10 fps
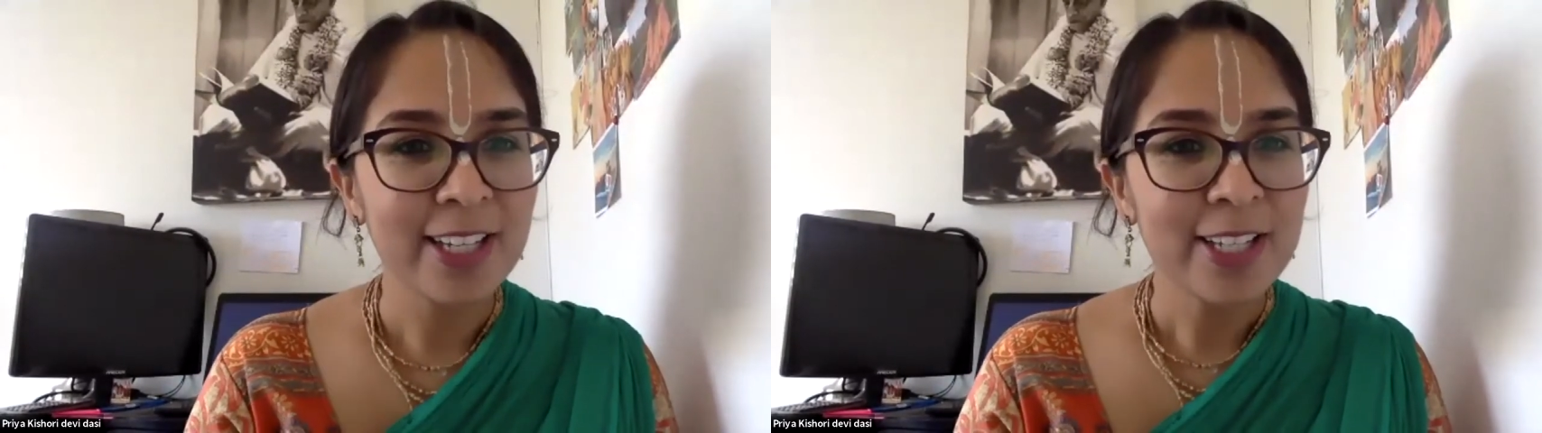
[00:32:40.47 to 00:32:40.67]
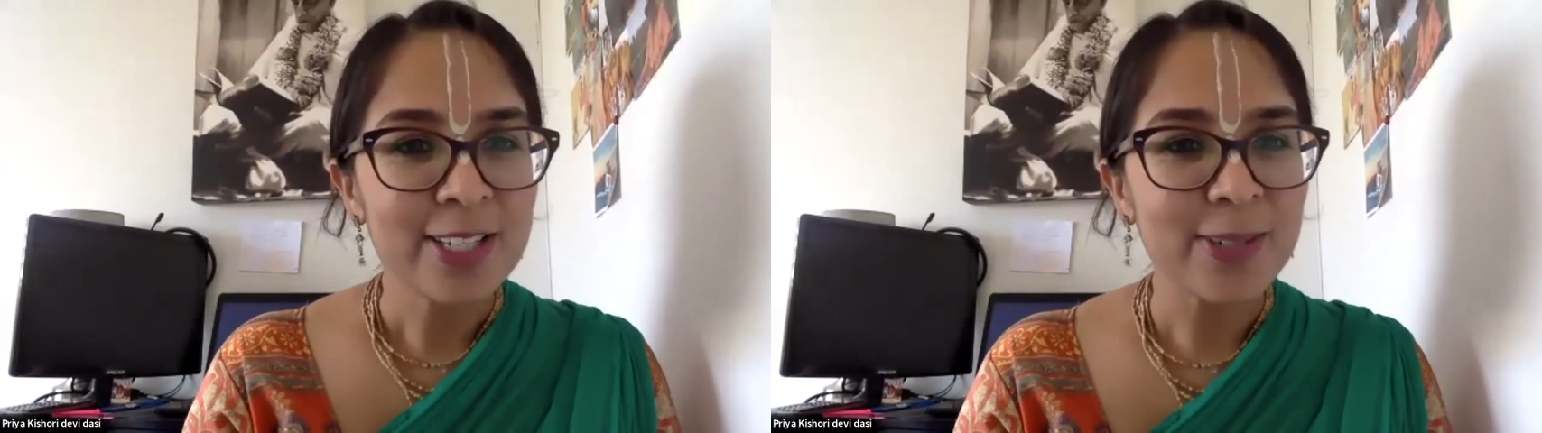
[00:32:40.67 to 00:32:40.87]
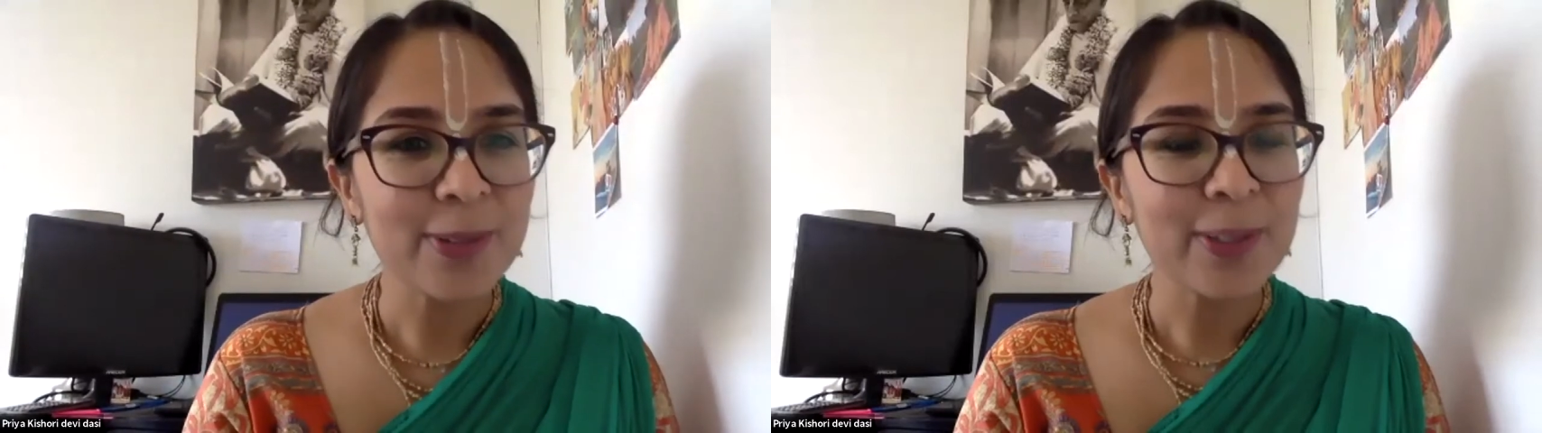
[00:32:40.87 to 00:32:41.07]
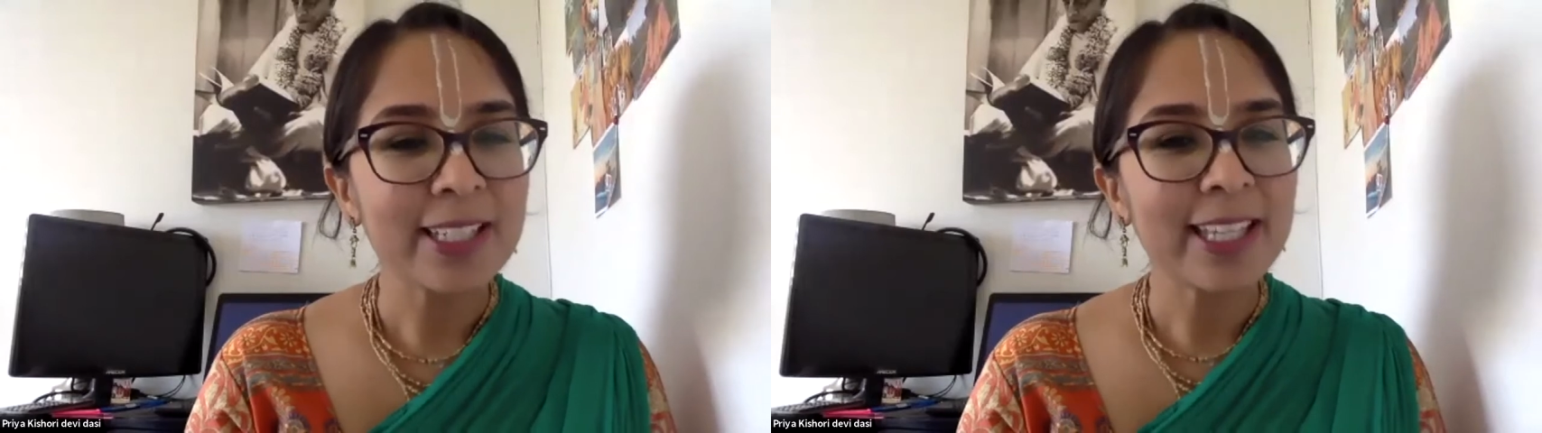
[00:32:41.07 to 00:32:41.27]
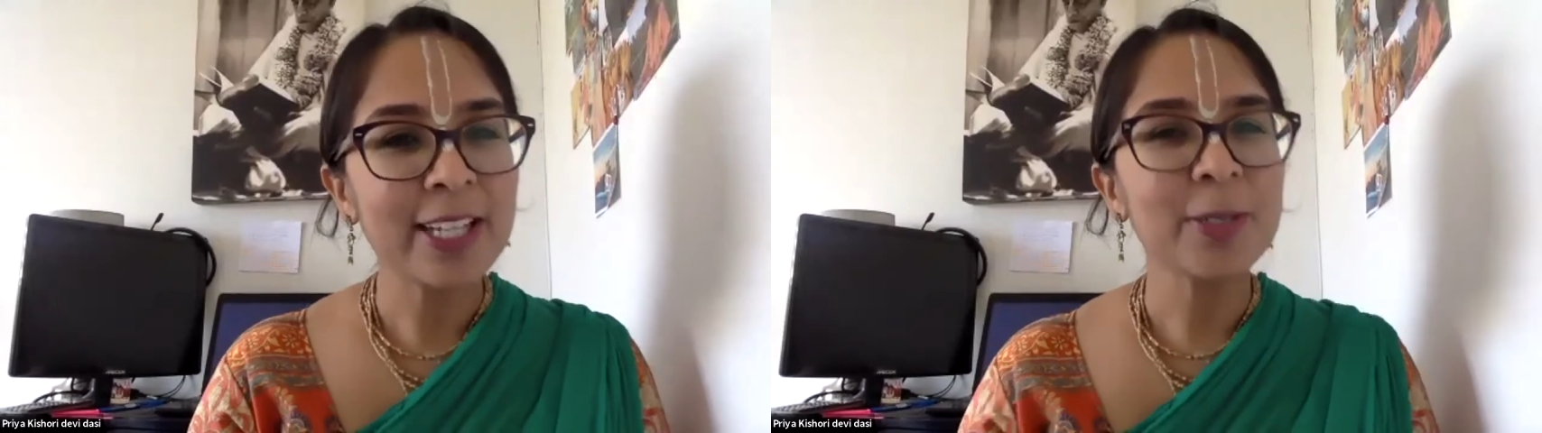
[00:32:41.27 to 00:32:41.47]
So
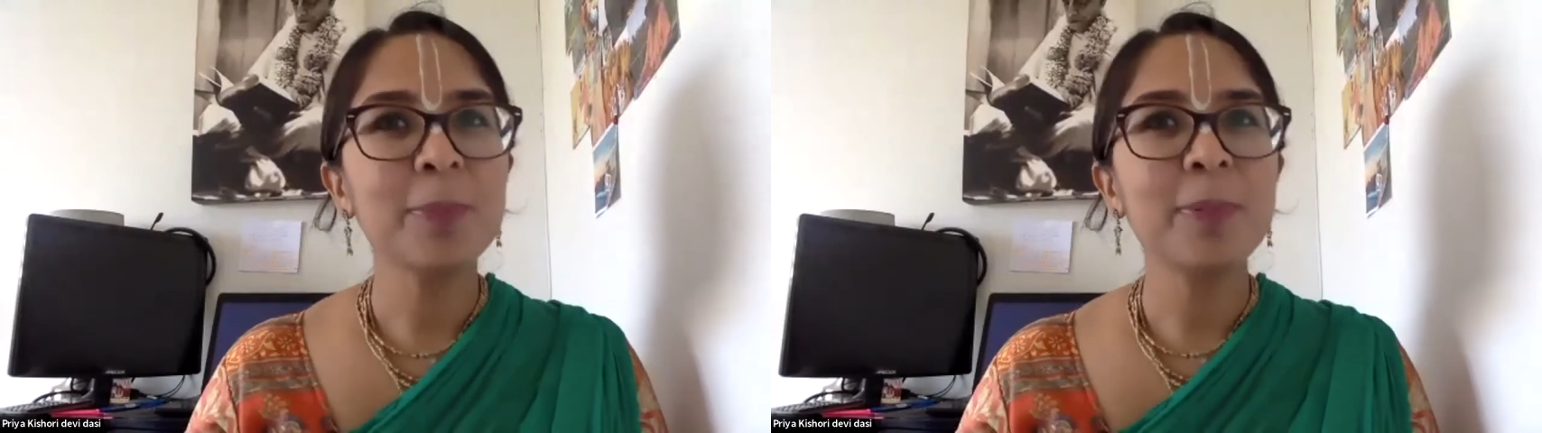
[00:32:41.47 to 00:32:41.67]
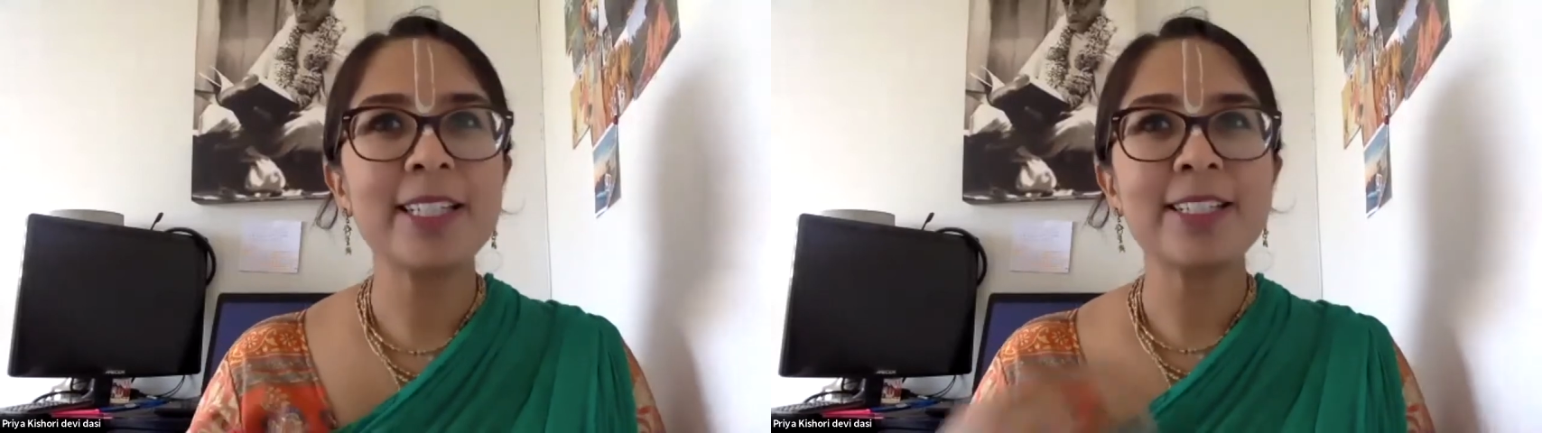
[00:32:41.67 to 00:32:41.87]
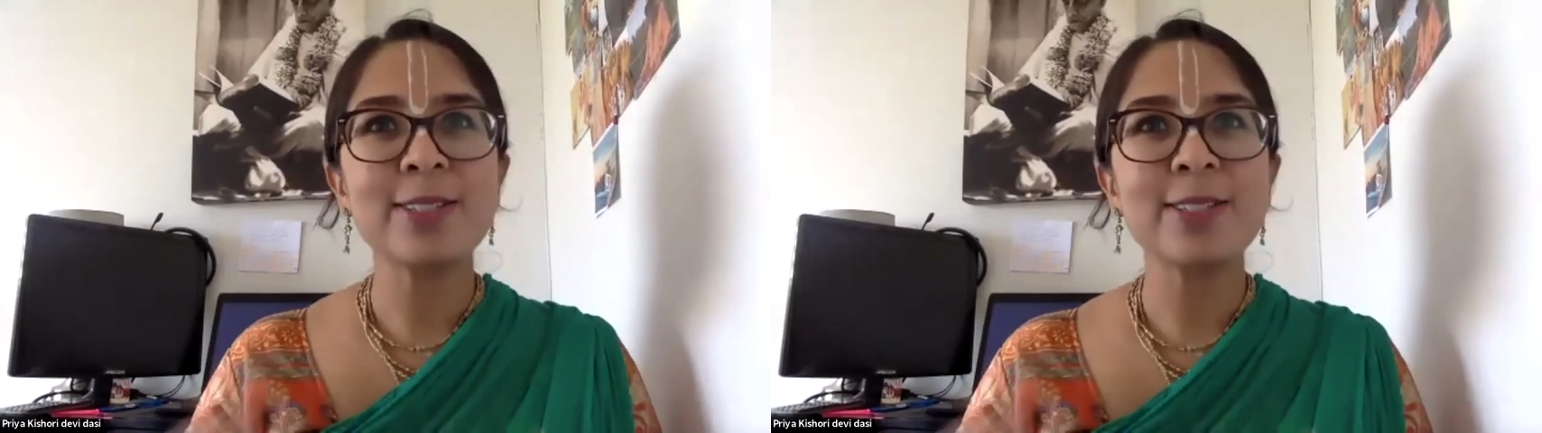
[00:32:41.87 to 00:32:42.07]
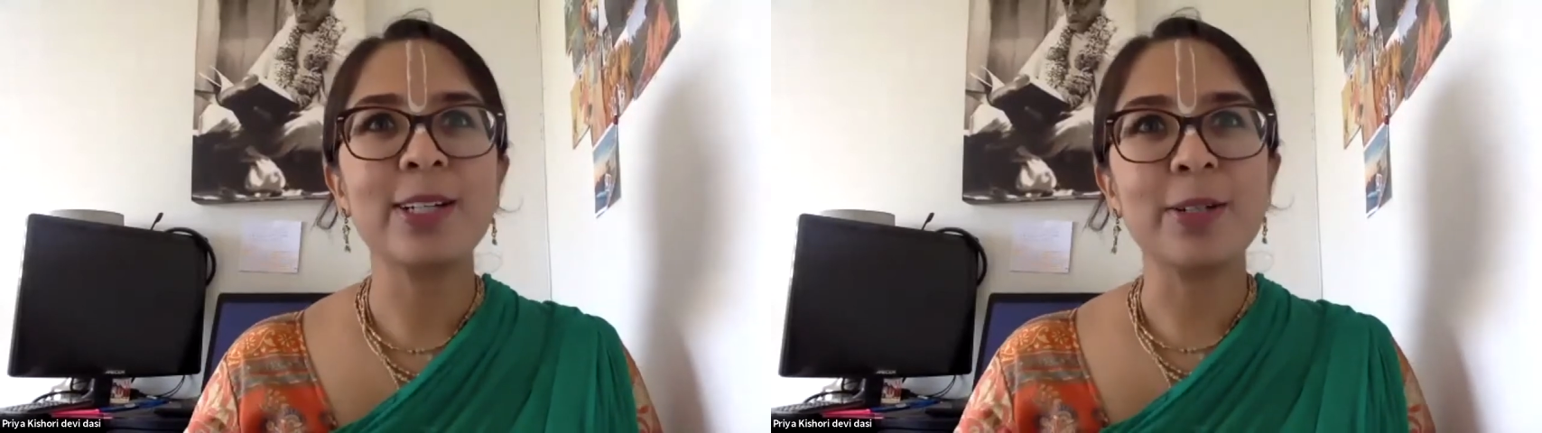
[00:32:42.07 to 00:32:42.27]
can you please,